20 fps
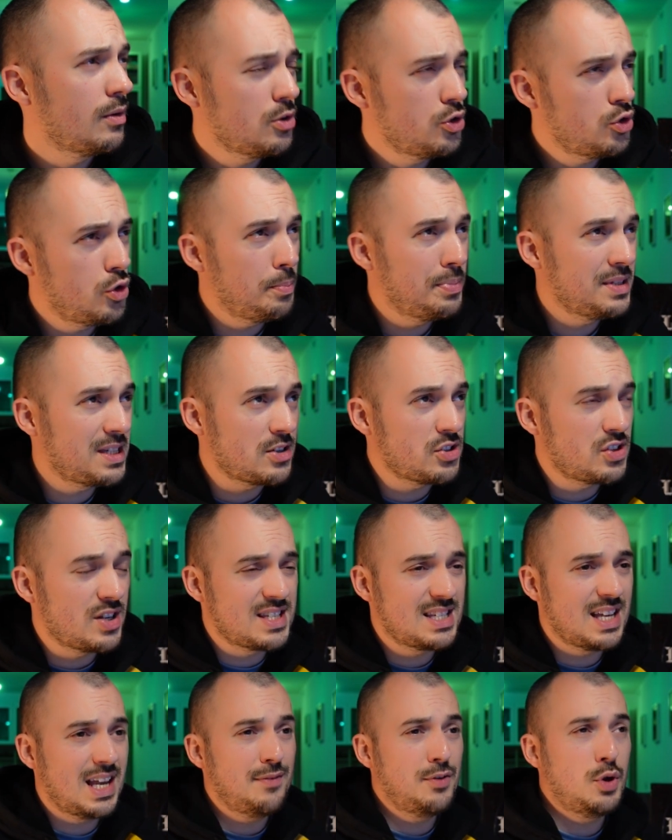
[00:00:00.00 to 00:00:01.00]
could potentially
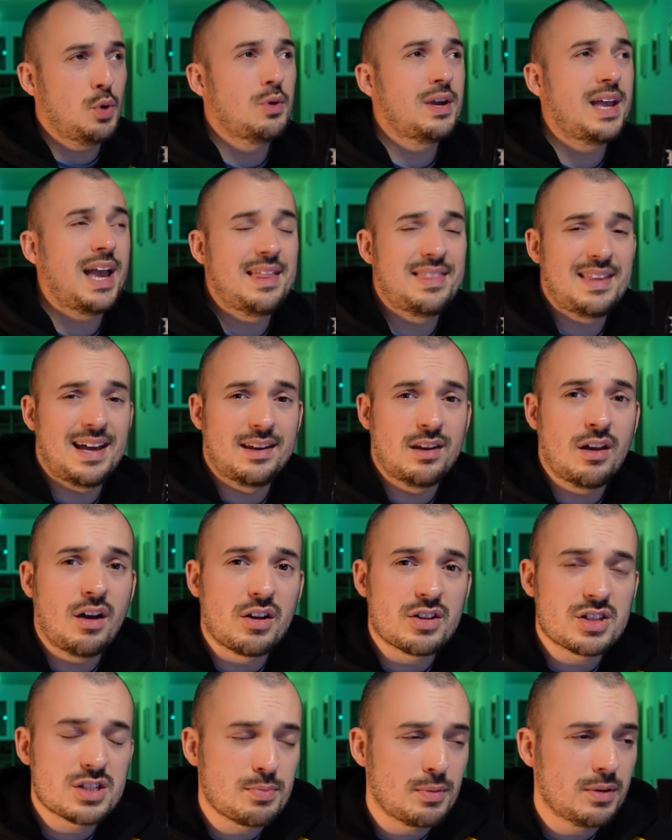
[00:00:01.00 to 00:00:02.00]
save you on getting that
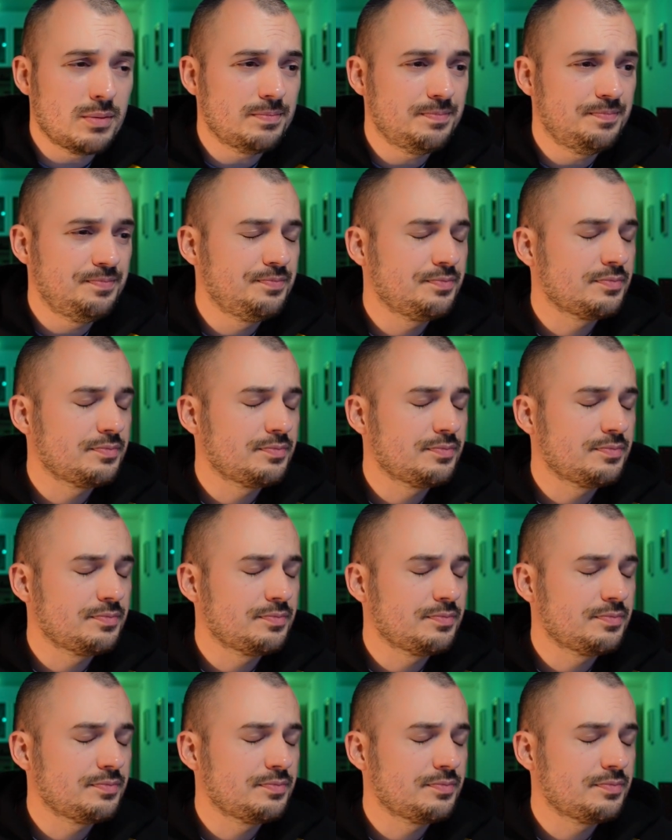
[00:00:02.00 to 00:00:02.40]
enhancement.